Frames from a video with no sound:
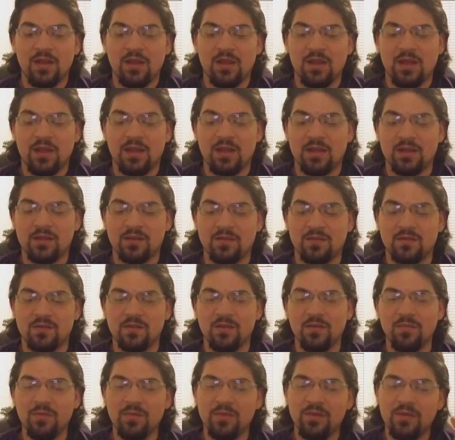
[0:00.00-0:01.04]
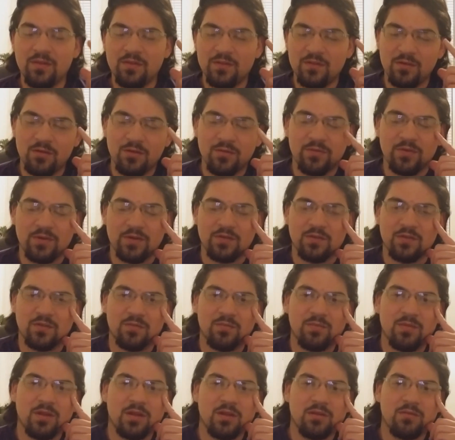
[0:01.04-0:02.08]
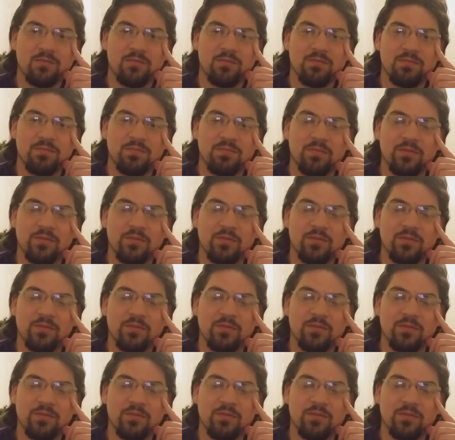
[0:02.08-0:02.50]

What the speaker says: And some of these universes made